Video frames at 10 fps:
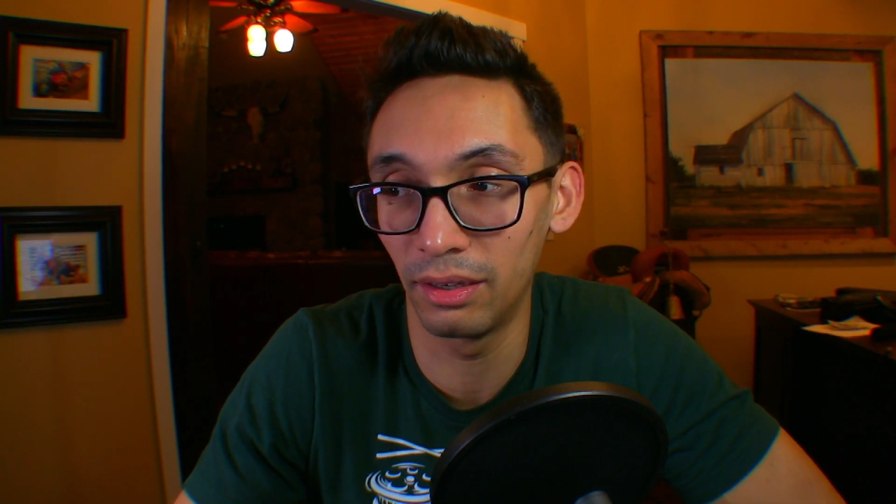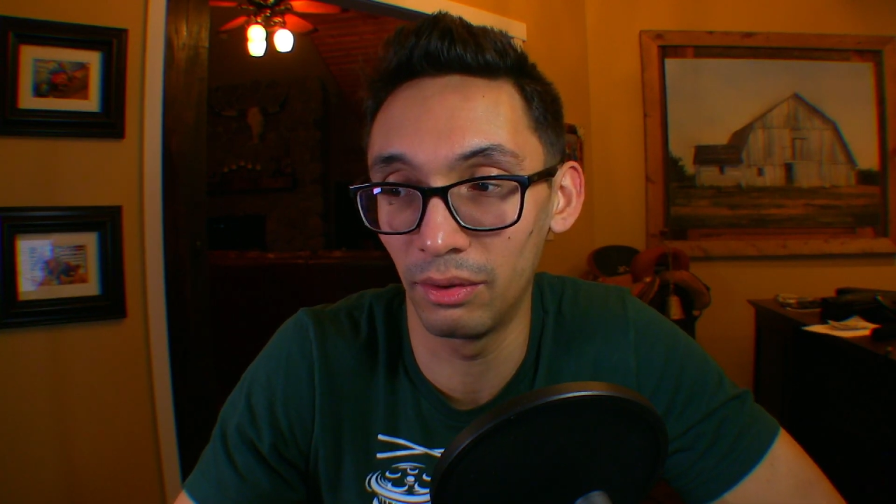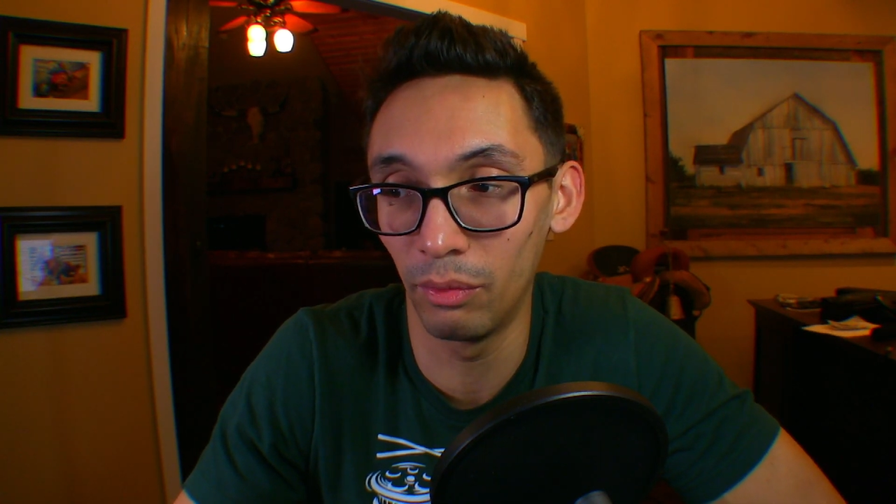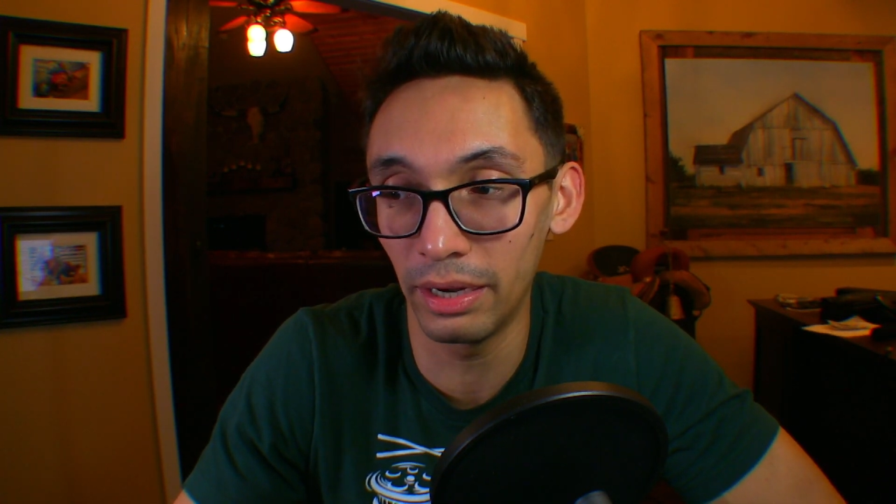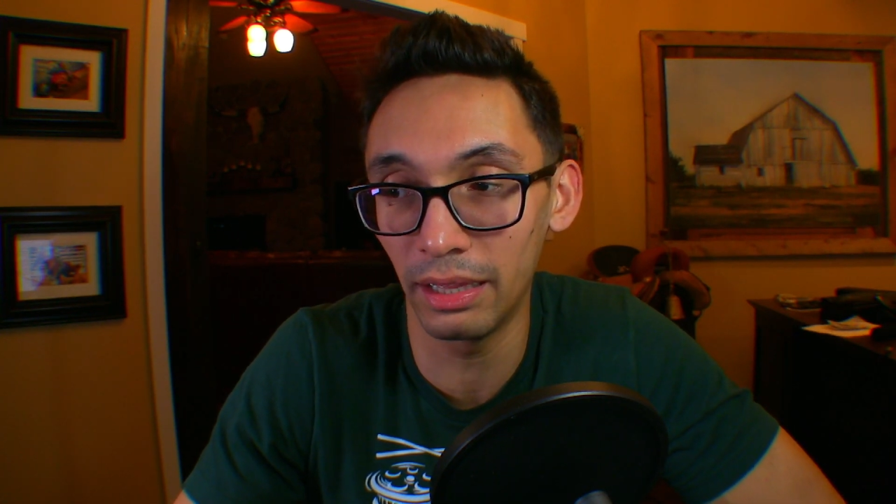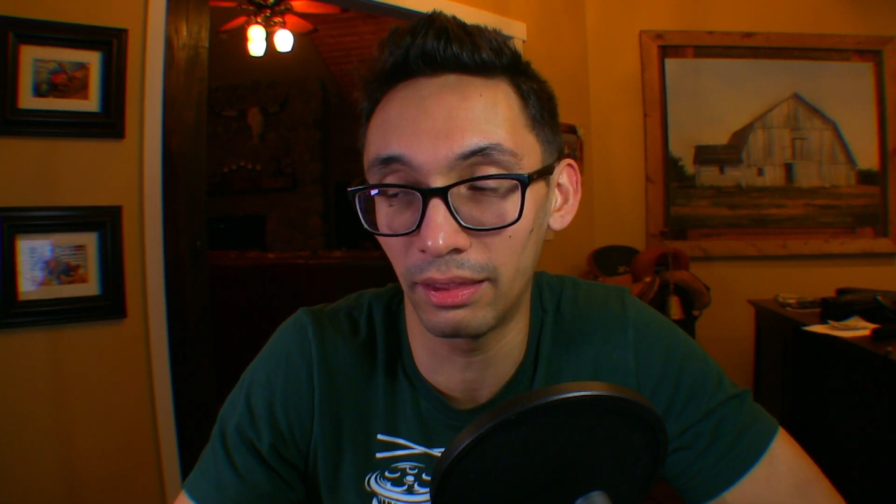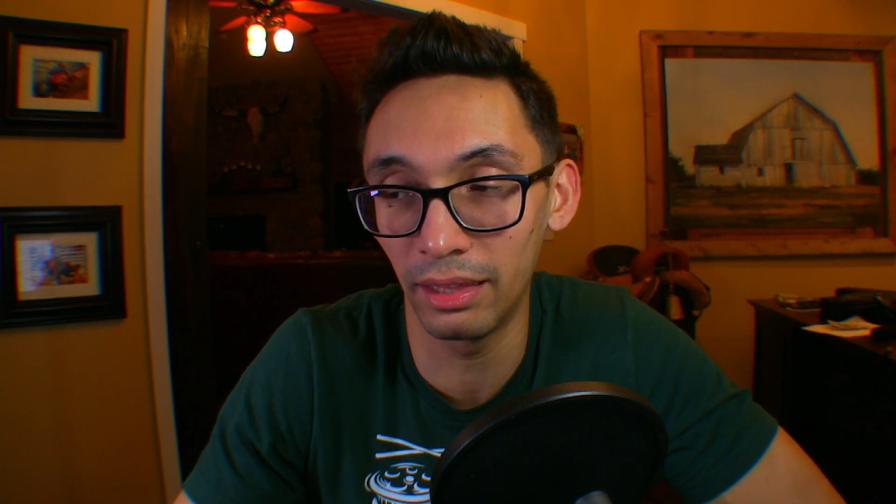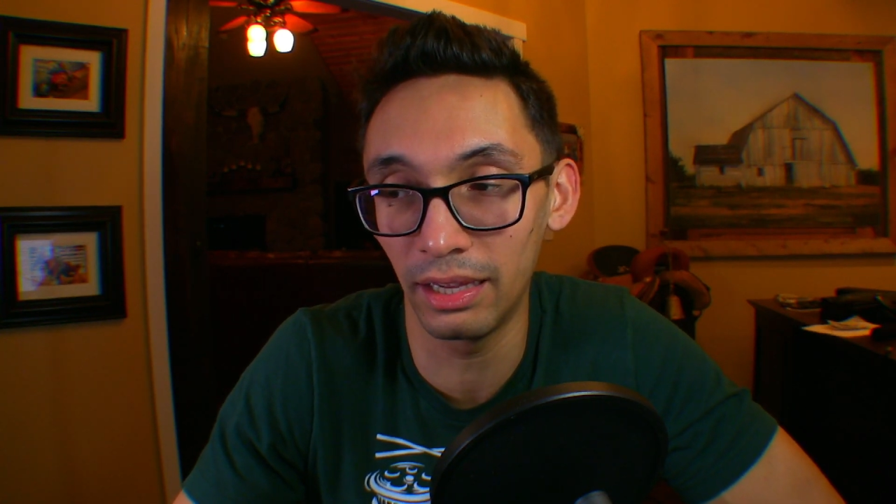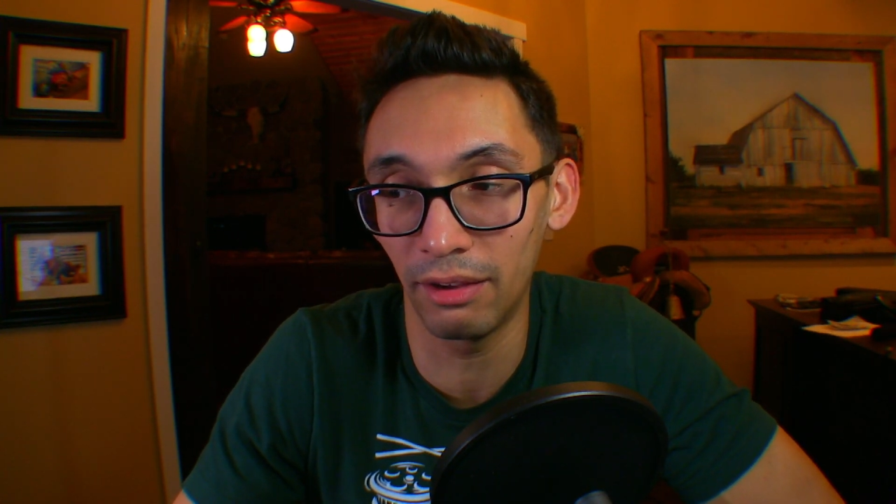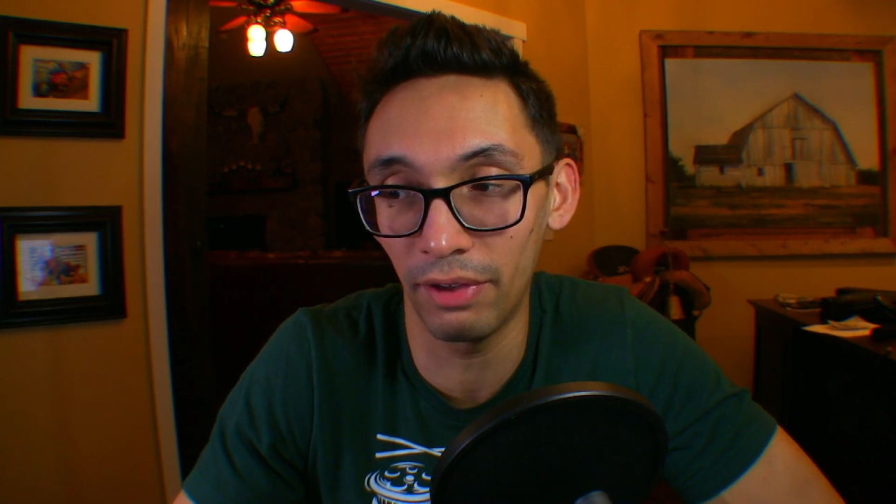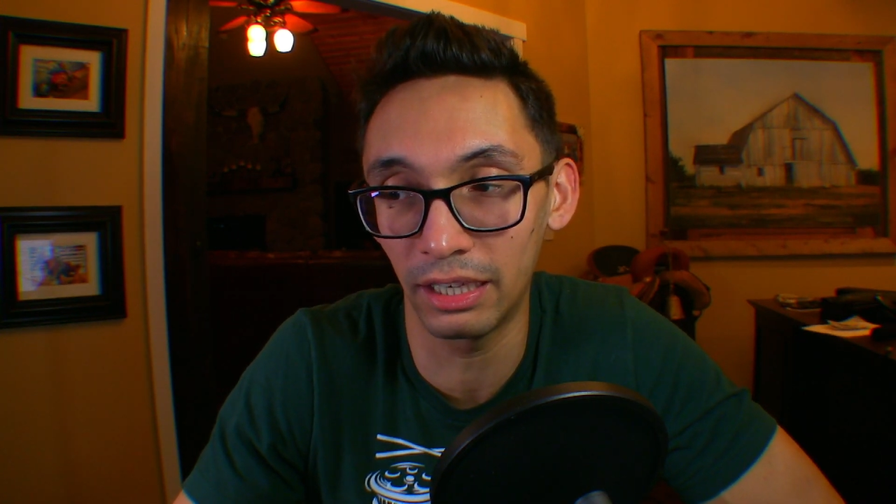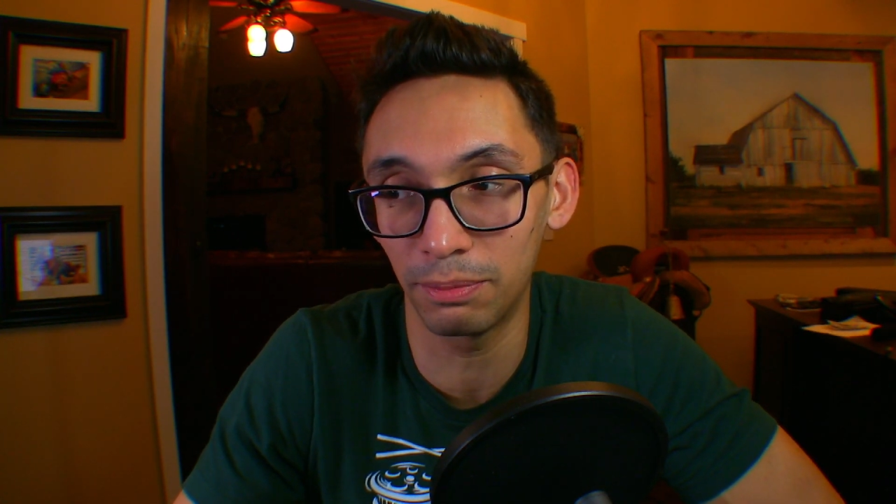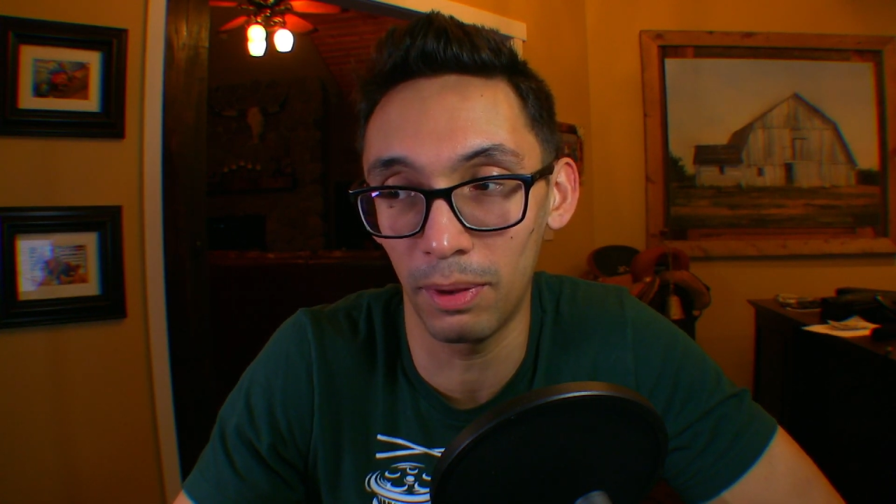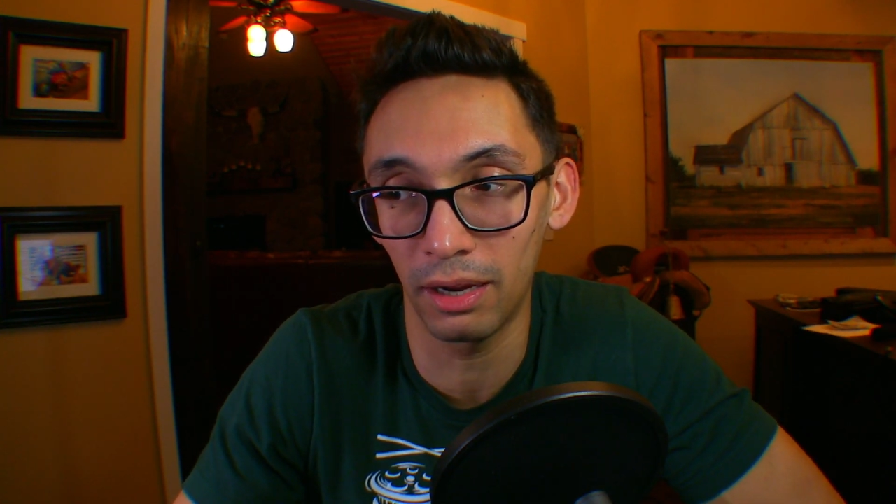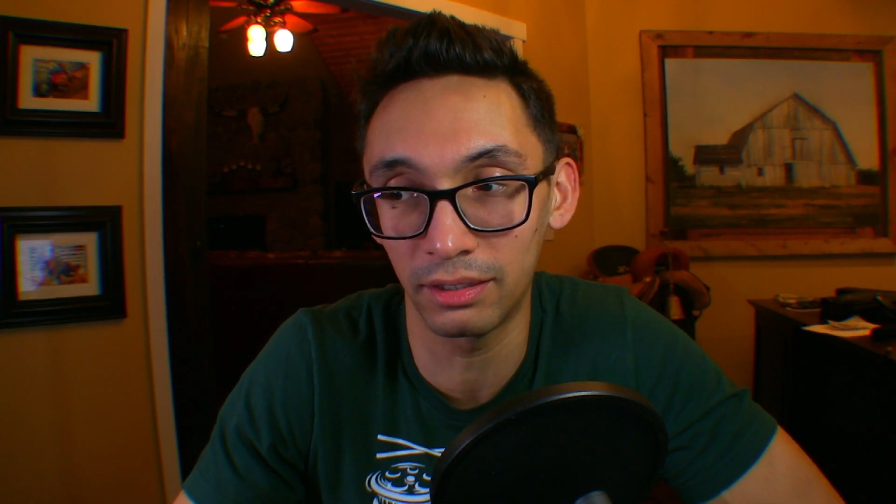What do you think of
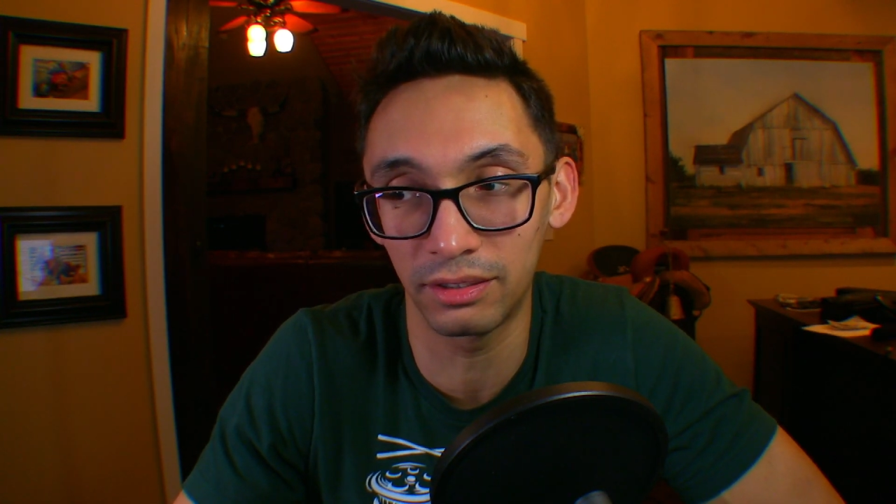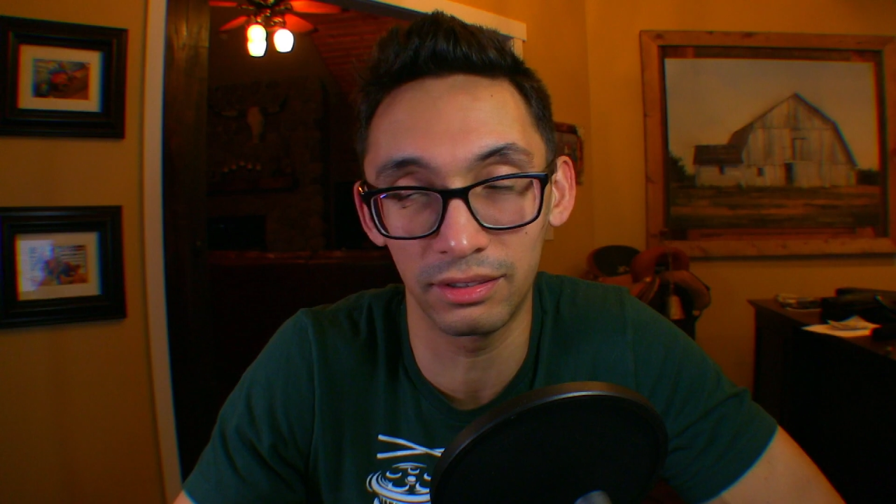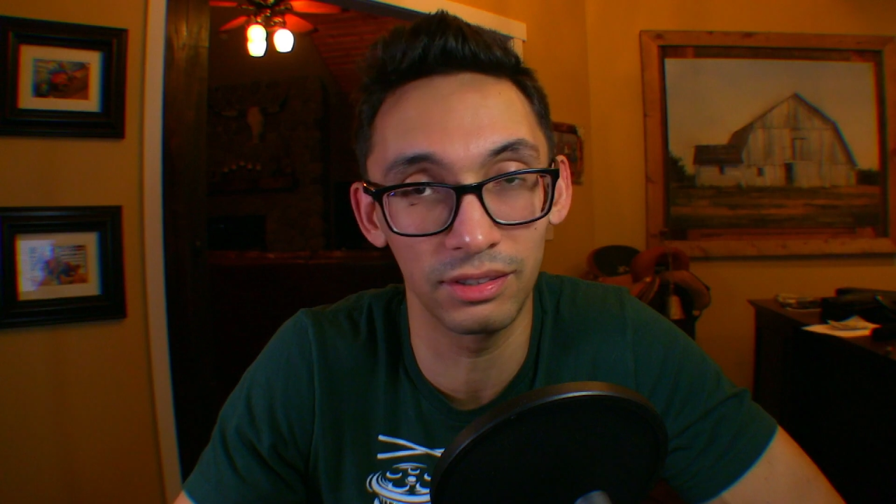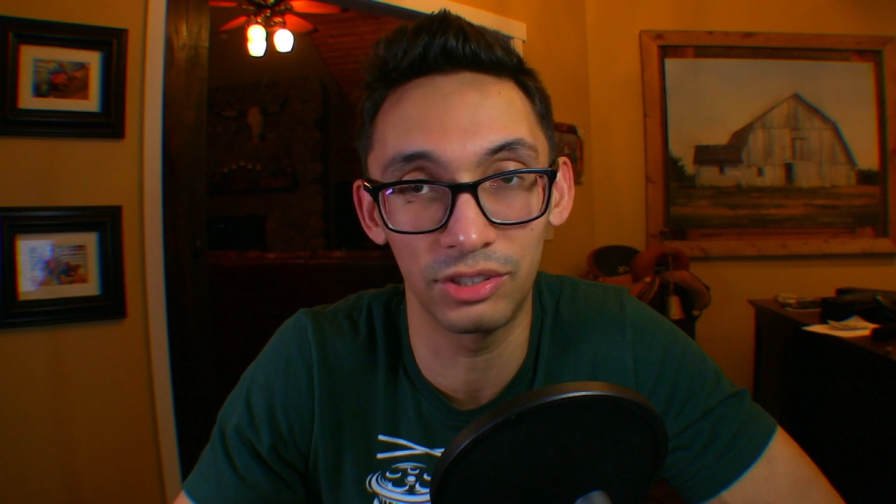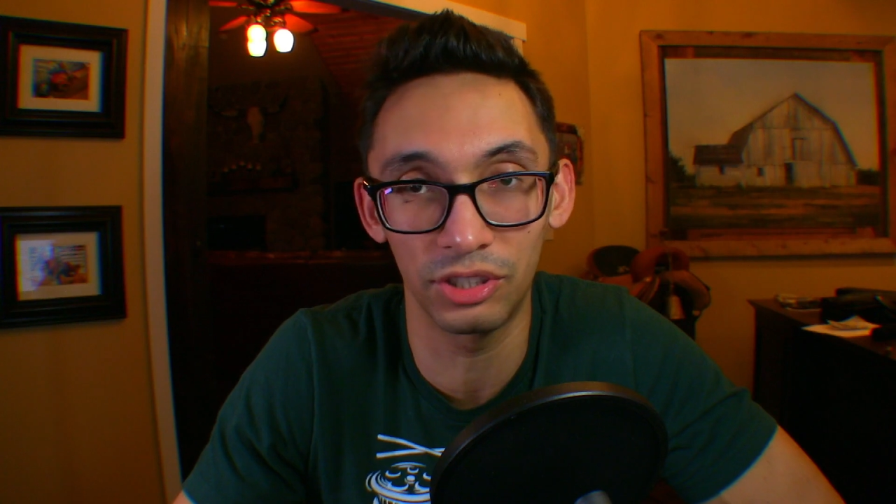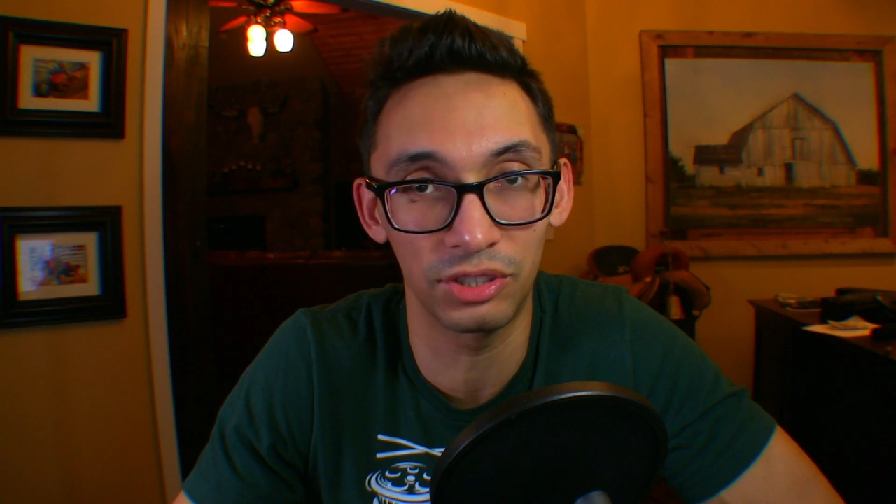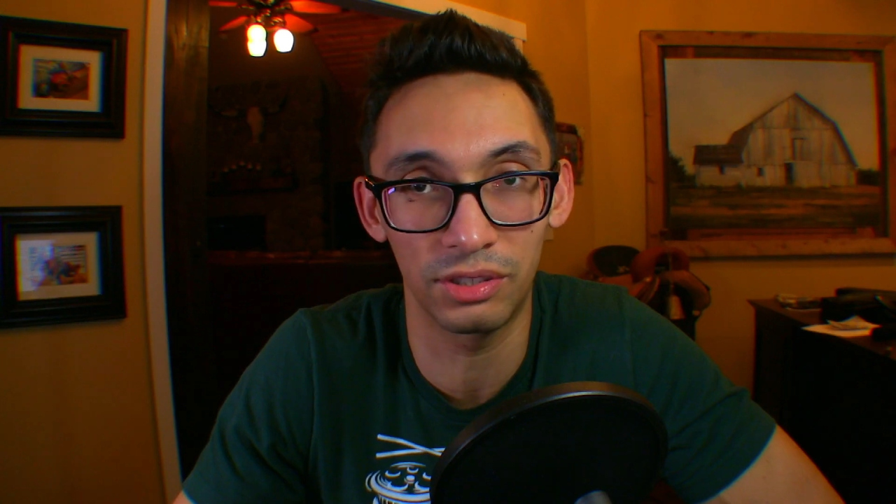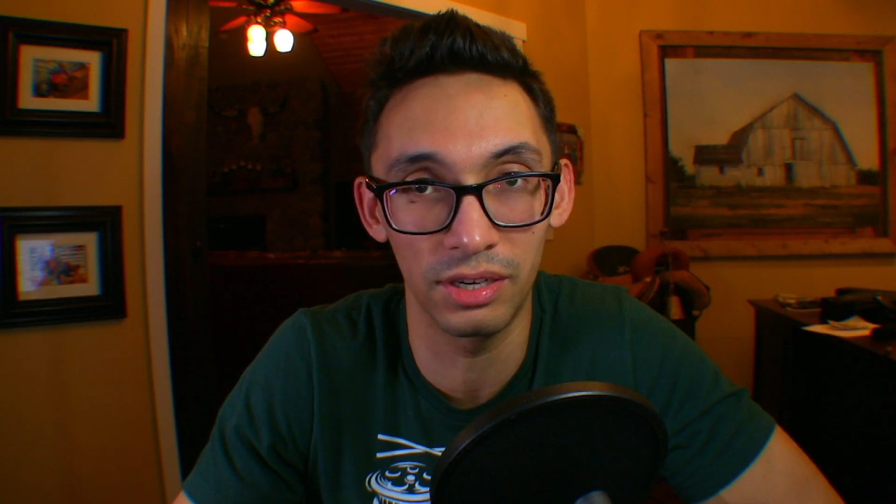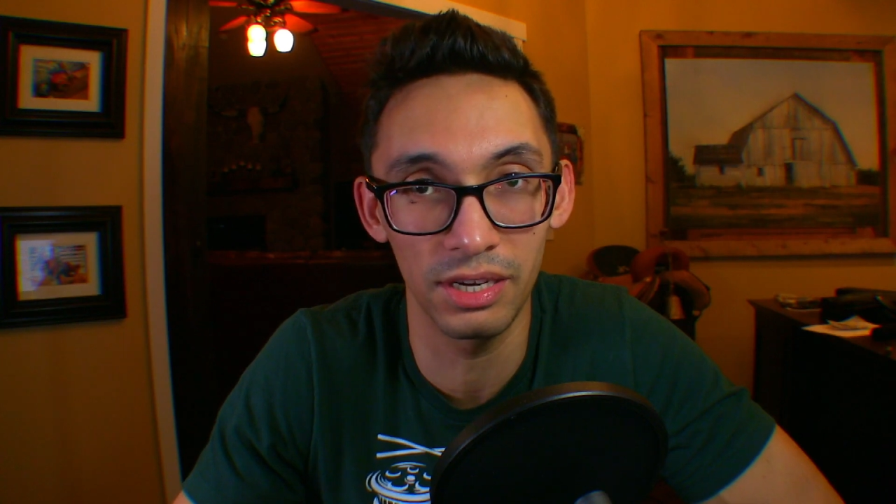Xbox just,